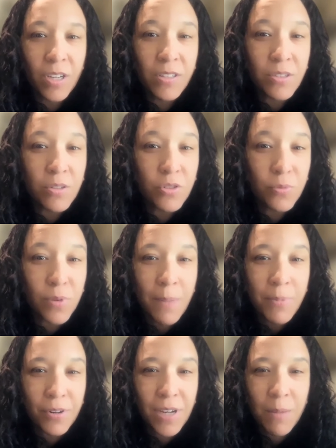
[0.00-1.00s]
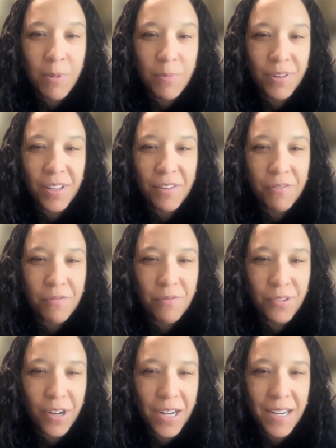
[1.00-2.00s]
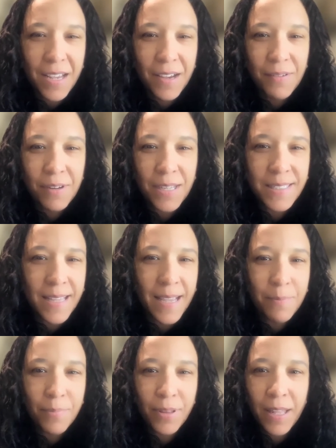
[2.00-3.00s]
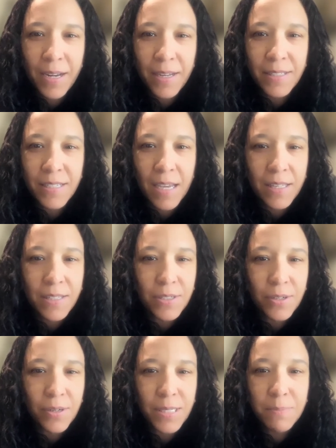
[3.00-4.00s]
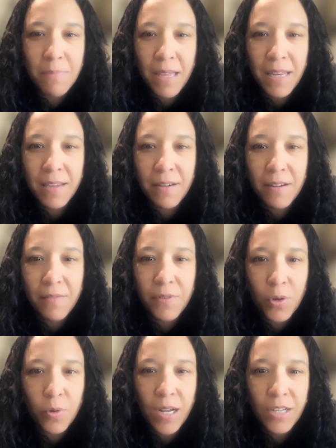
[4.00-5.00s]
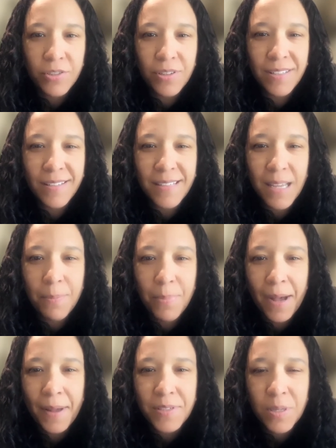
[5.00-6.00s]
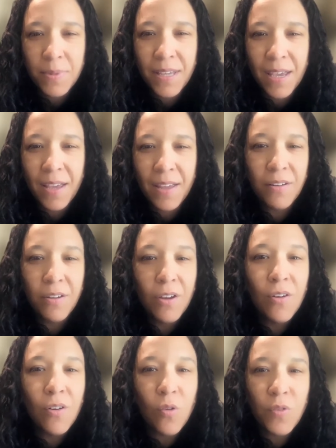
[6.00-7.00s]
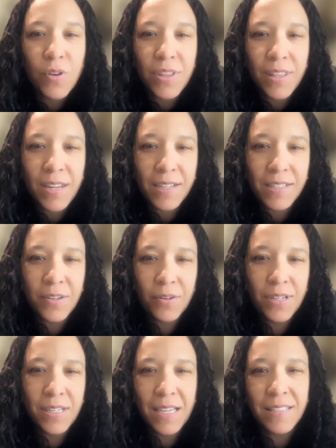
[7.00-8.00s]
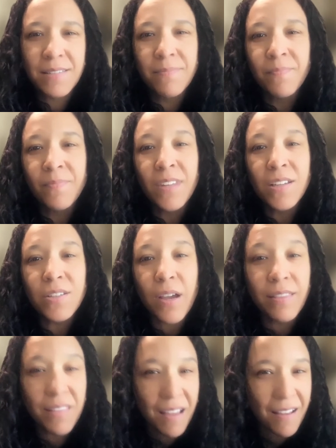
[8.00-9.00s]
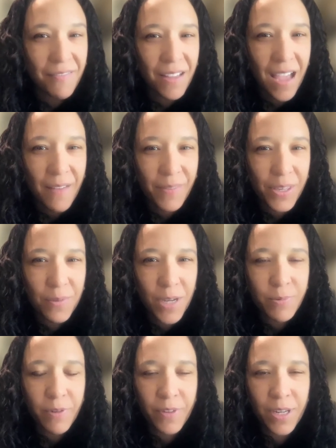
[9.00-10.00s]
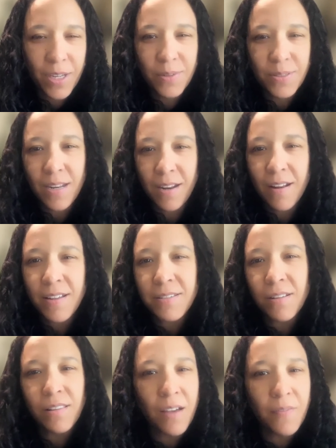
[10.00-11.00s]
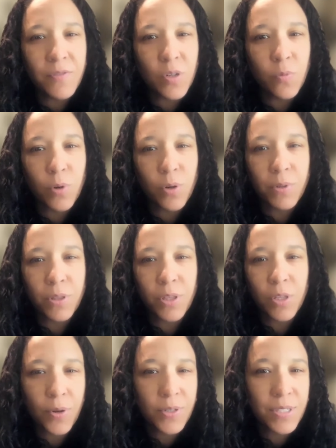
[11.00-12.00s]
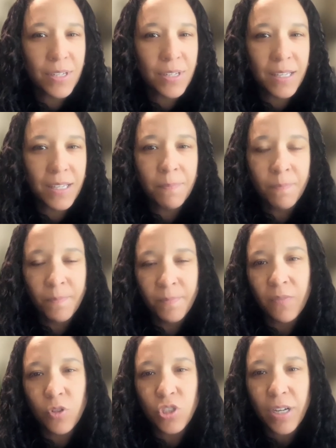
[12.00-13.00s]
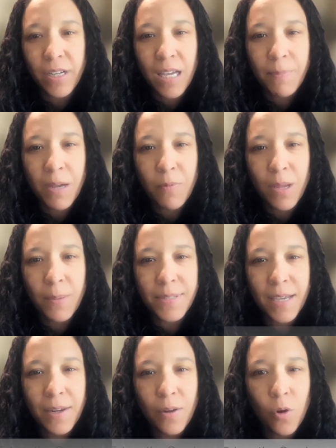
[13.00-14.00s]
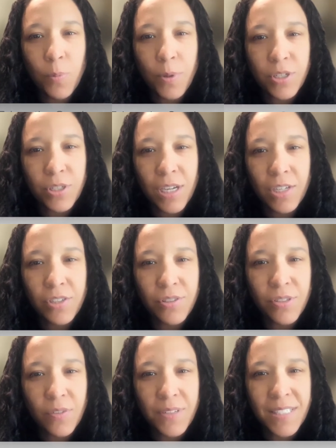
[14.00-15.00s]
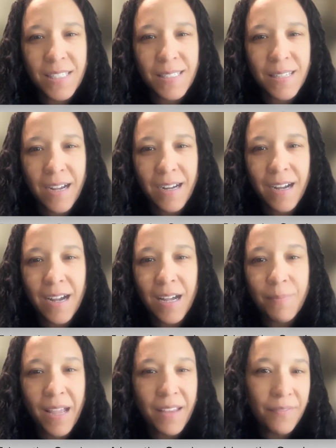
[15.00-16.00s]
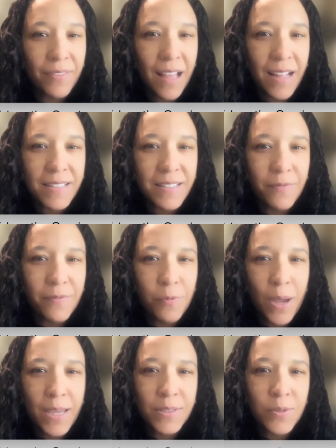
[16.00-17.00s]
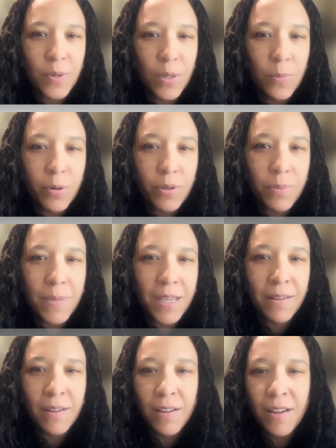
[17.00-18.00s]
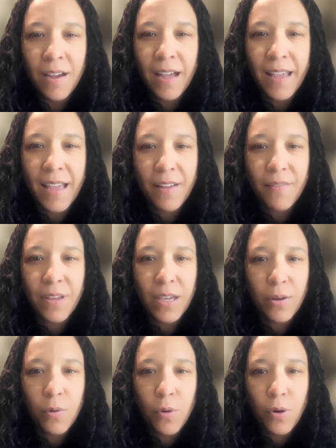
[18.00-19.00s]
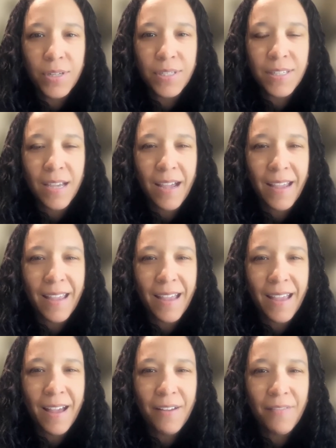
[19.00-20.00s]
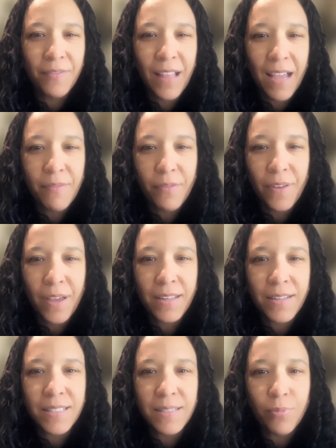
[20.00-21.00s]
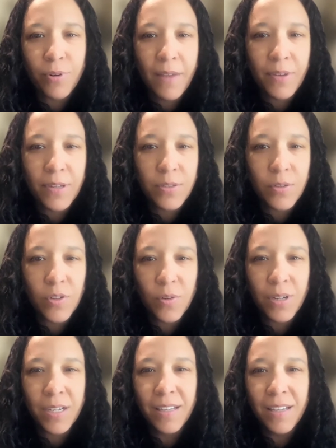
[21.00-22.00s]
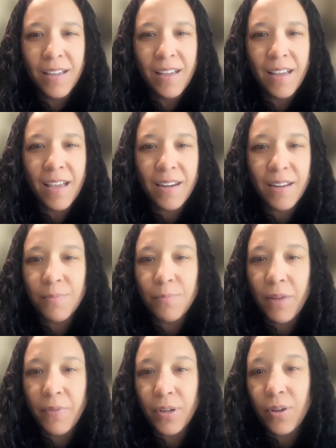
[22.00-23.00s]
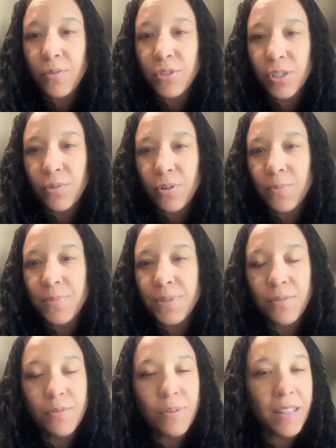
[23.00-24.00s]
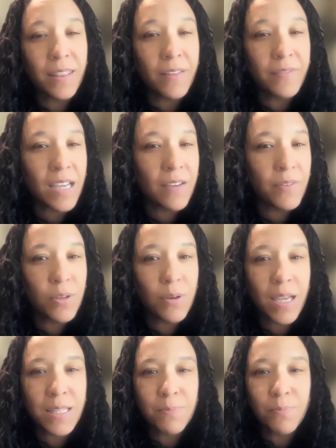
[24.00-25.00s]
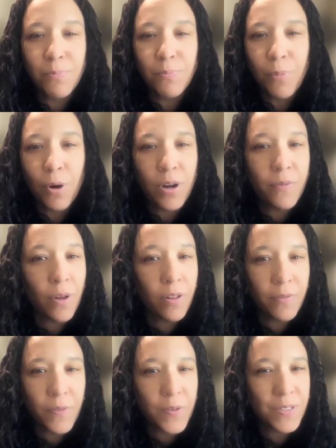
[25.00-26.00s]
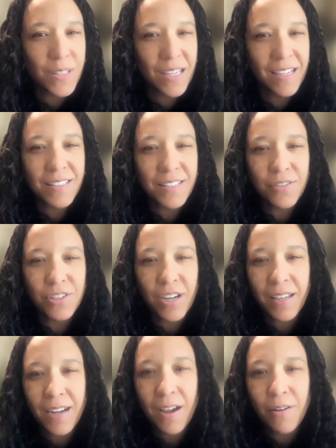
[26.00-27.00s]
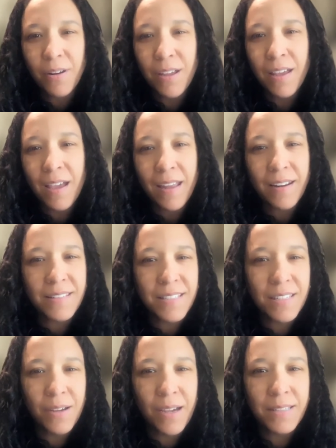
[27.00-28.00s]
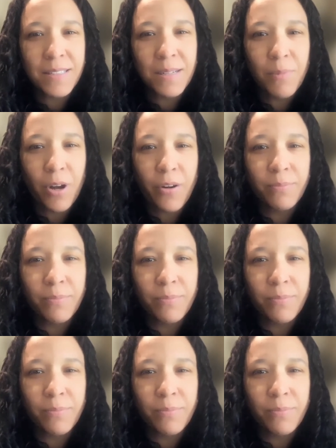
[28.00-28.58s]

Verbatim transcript: So drop your comment below right now because I am planning to answer as many of your questions as I possibly can over the next 30 days. So I love having you watch my videos, and I'd also love to work with you personally. If you check out my website, hopeeducationservices.com, I have lots of ways you can work with me. I have a course, I have live events, private tutoring, and a private coaching group. So I'd love to have you as part of all of those things. So check it out, and I'll see you guys tomorrow.